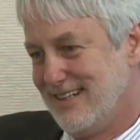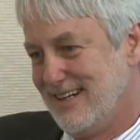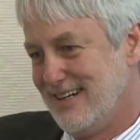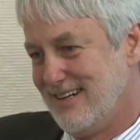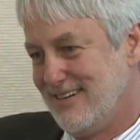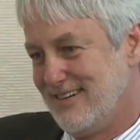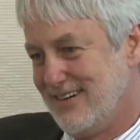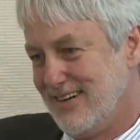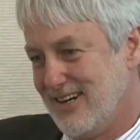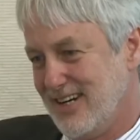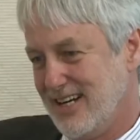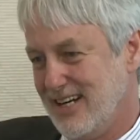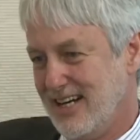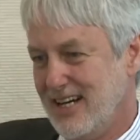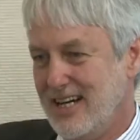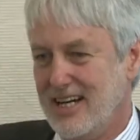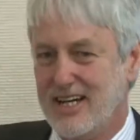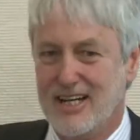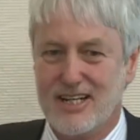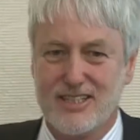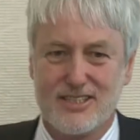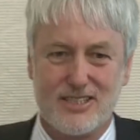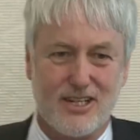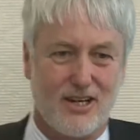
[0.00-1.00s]
All right,
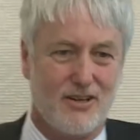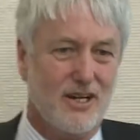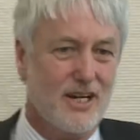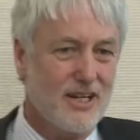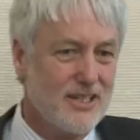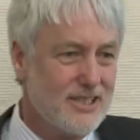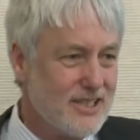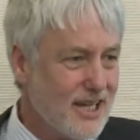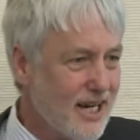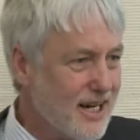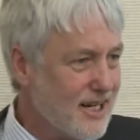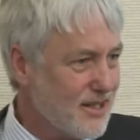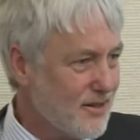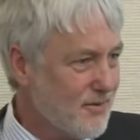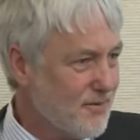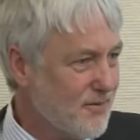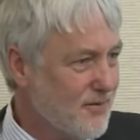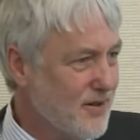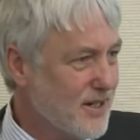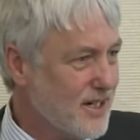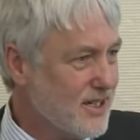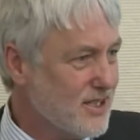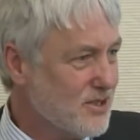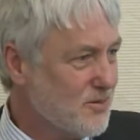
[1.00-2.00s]
so take the
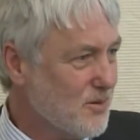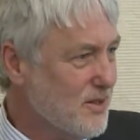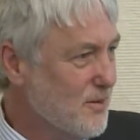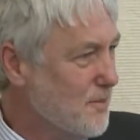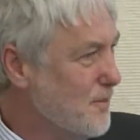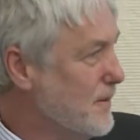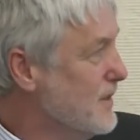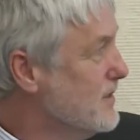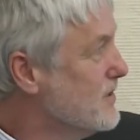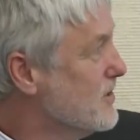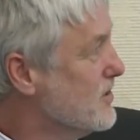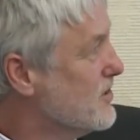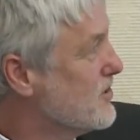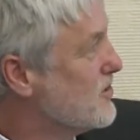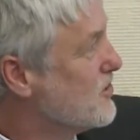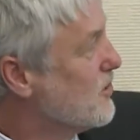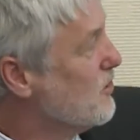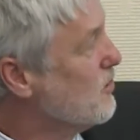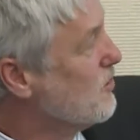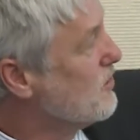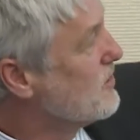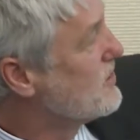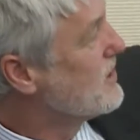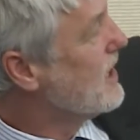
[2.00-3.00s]
figures with a pinch of
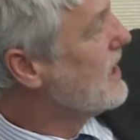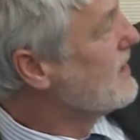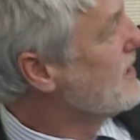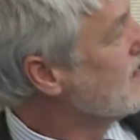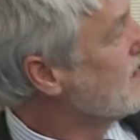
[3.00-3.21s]
salt, take